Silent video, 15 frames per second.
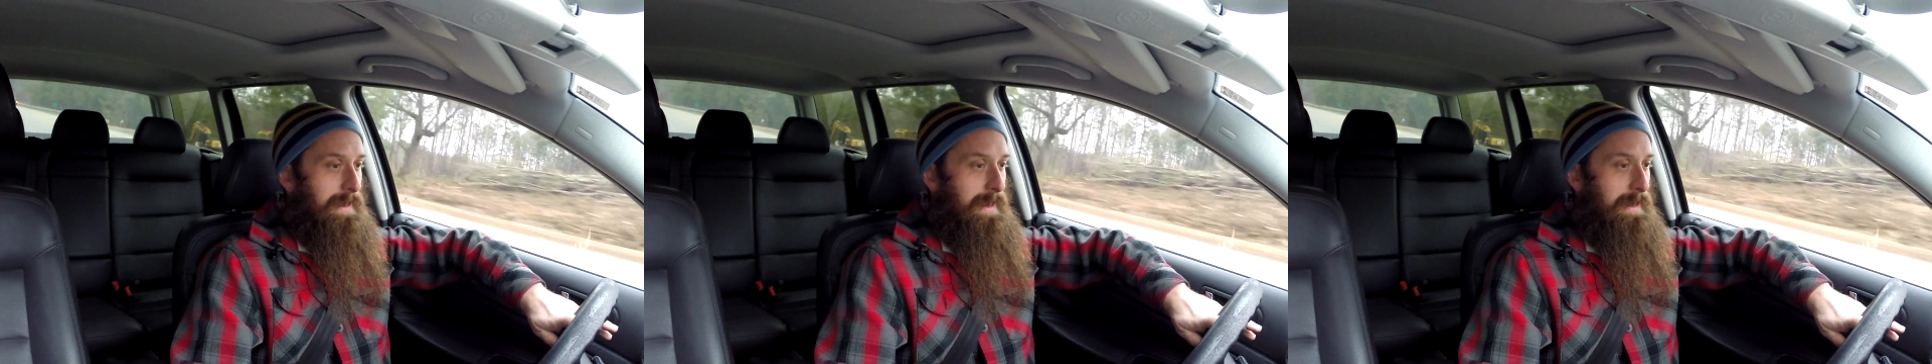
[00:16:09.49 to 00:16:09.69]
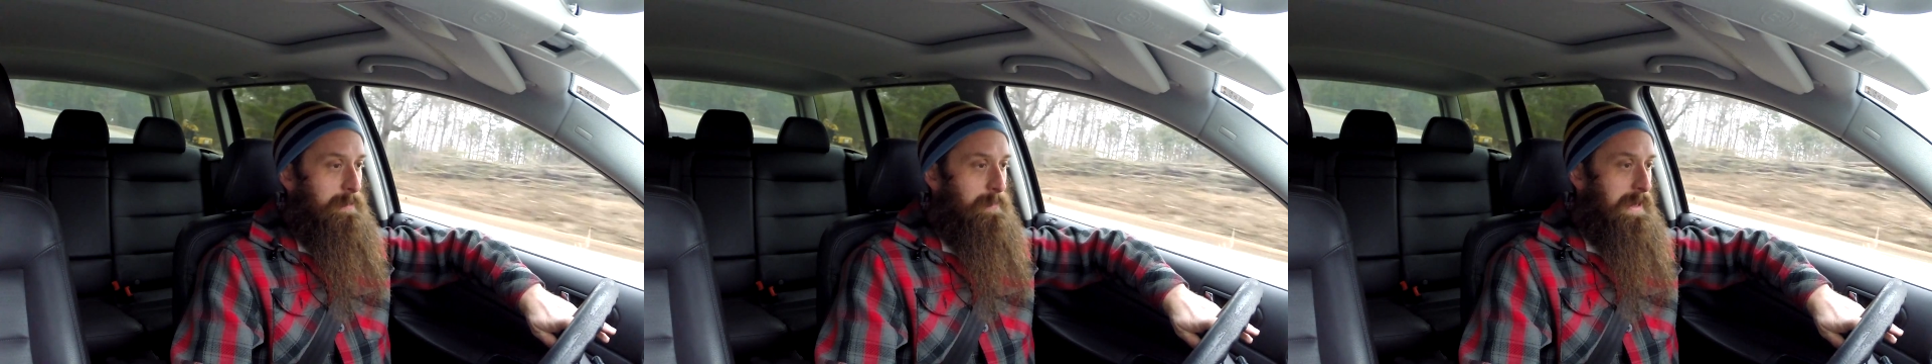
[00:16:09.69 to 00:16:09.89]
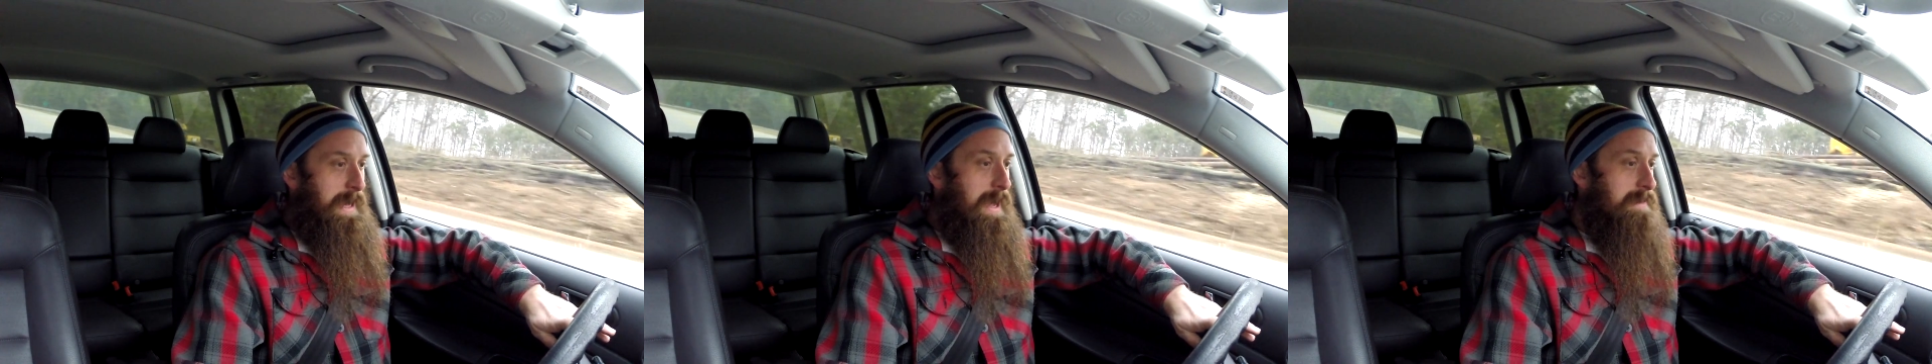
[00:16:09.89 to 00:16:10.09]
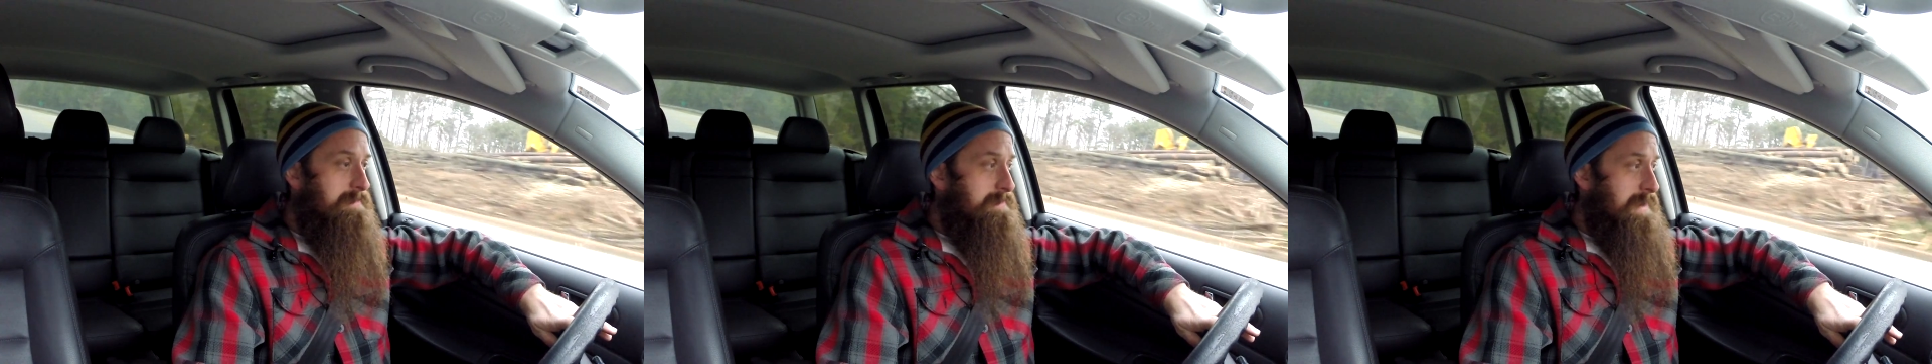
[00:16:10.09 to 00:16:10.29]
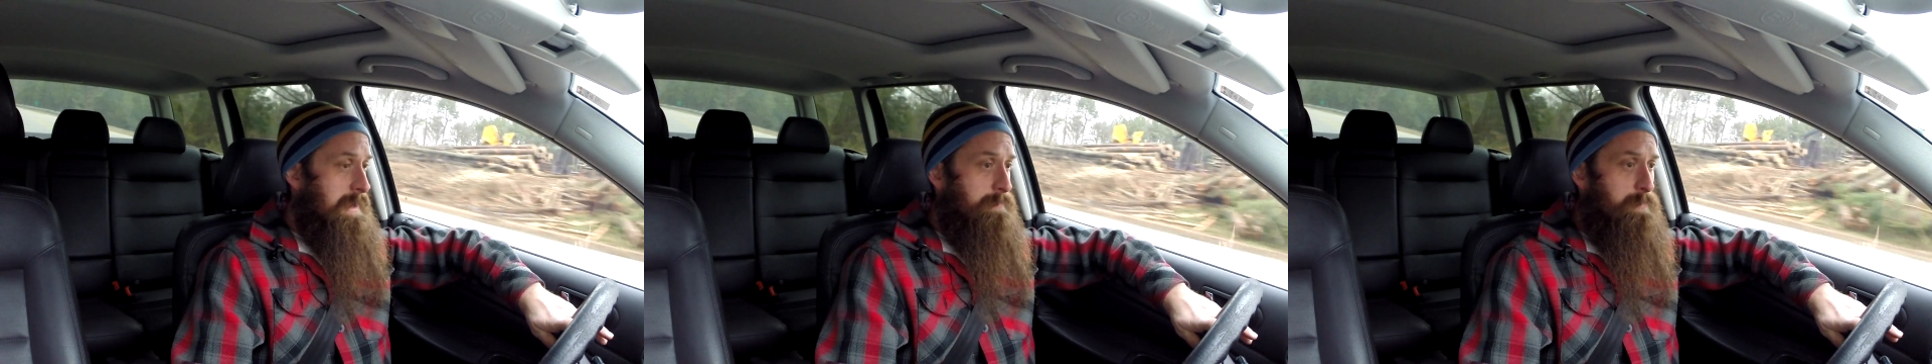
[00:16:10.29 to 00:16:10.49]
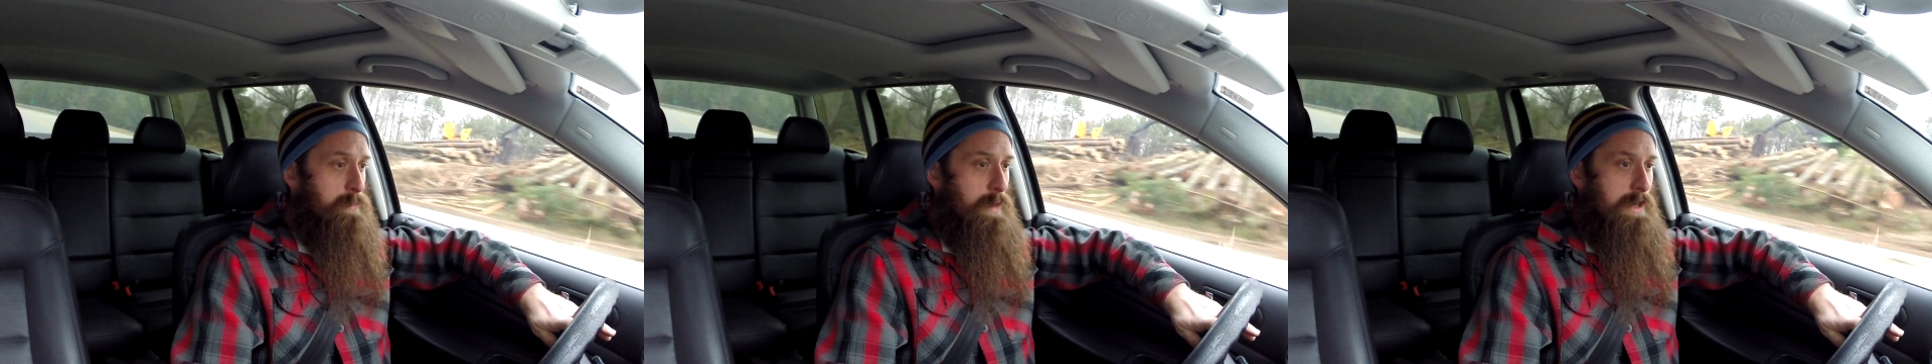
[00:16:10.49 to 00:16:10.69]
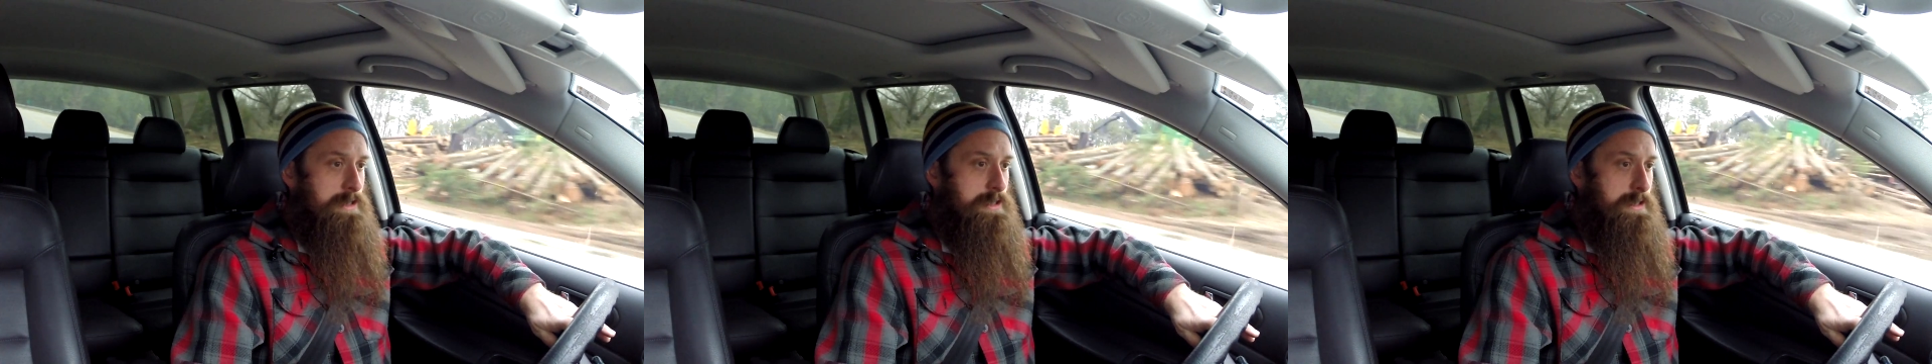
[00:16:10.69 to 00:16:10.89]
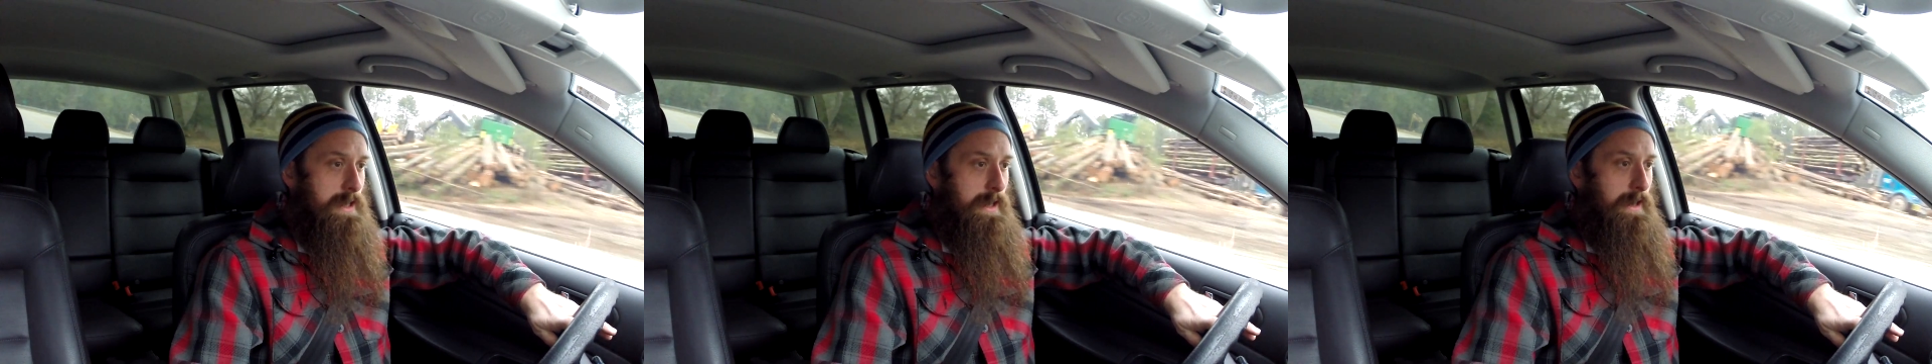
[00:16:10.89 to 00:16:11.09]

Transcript: Anyway, guys, thanks for watching,